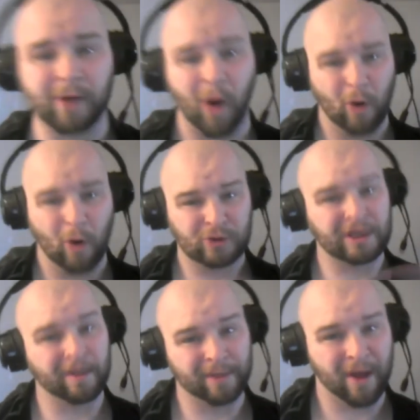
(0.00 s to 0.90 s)

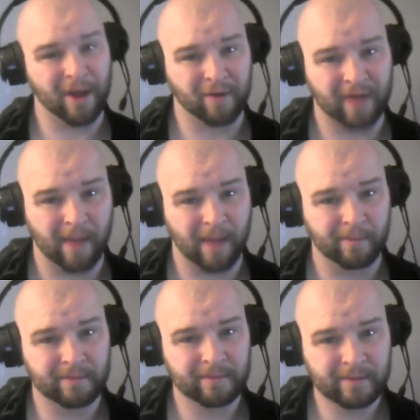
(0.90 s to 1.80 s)
hosting a playoff game.
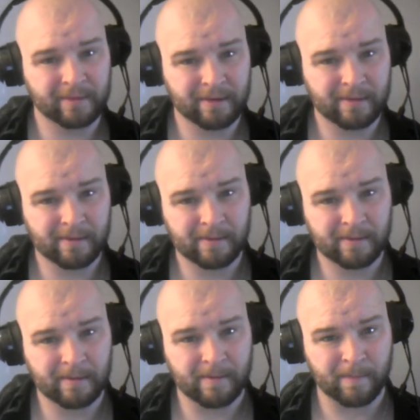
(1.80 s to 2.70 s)

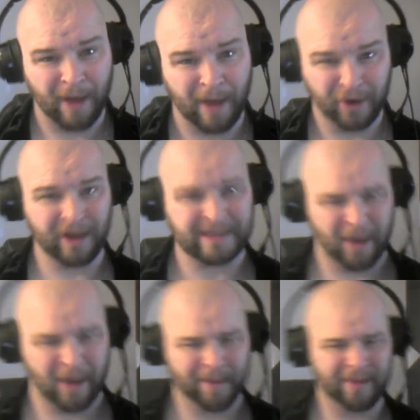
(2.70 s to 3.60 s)
And you're gonna
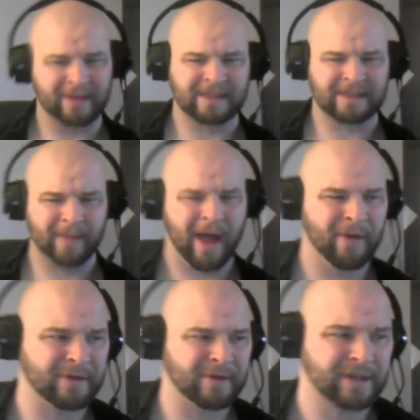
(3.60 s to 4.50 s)
tell me that somehow
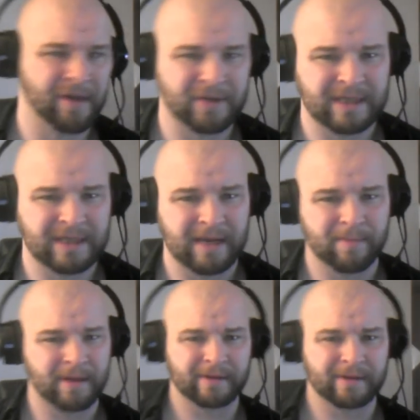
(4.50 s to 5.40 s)
there's another team
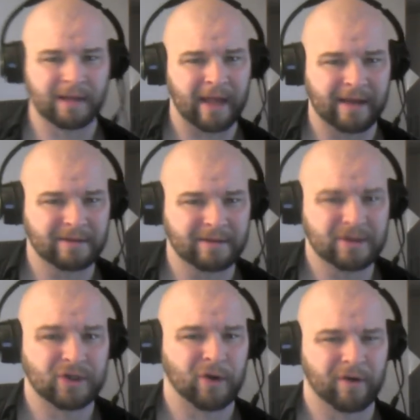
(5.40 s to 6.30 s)
that like
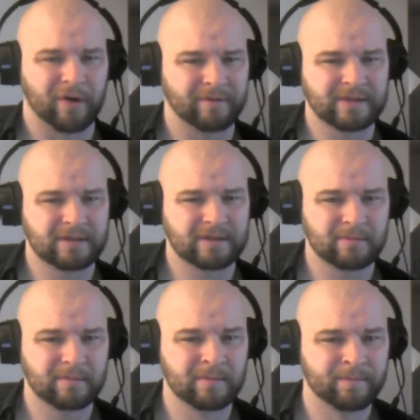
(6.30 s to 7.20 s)
deserves
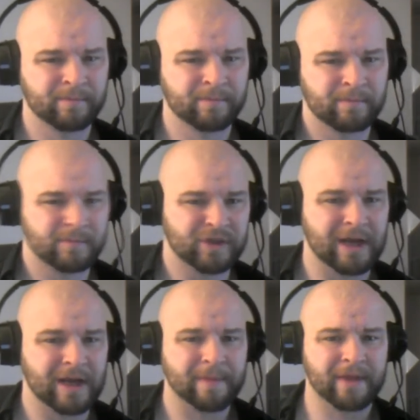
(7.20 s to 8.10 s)

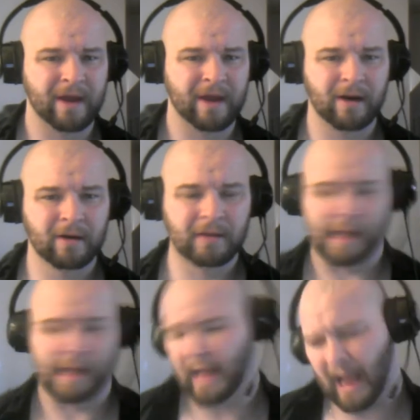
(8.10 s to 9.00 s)
GM of the year?
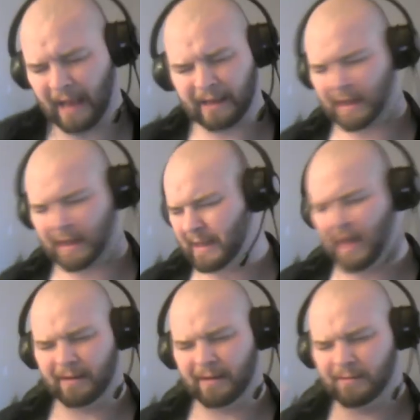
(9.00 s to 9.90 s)
Like I
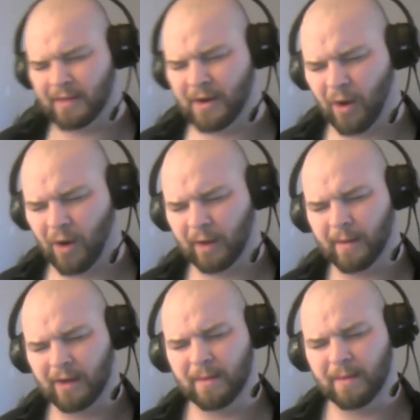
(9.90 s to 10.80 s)
get that an
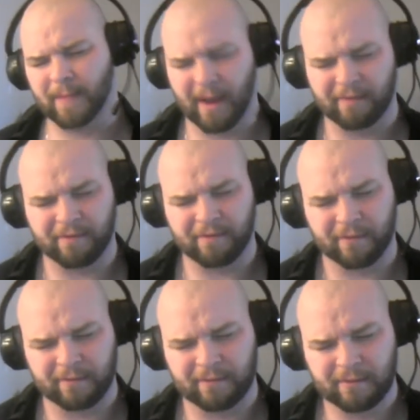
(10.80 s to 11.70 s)
argument could be made
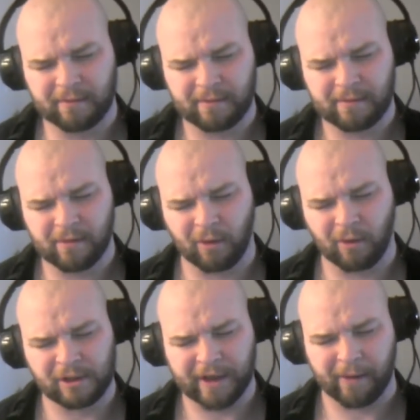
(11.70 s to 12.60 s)
for
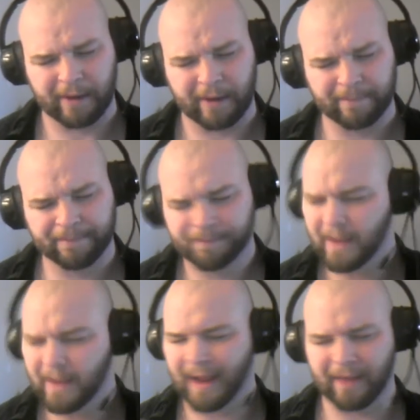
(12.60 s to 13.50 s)
Orange County.
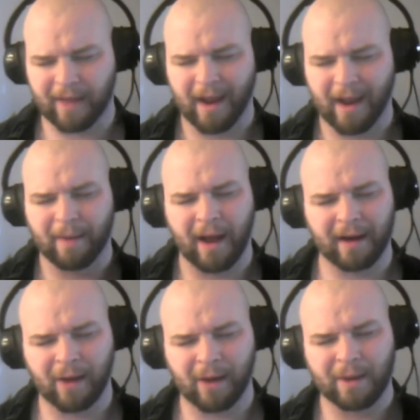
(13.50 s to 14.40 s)
I get that. I
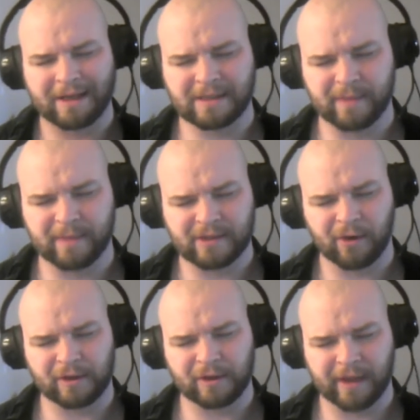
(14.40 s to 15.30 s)
don't want to dismiss
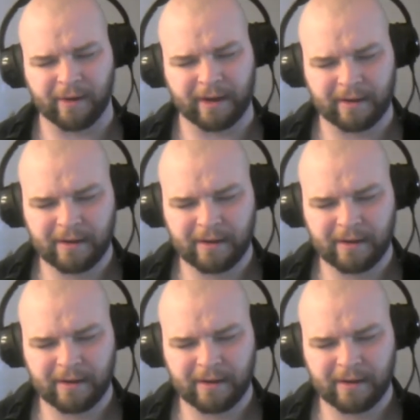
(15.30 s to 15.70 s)
Orange County.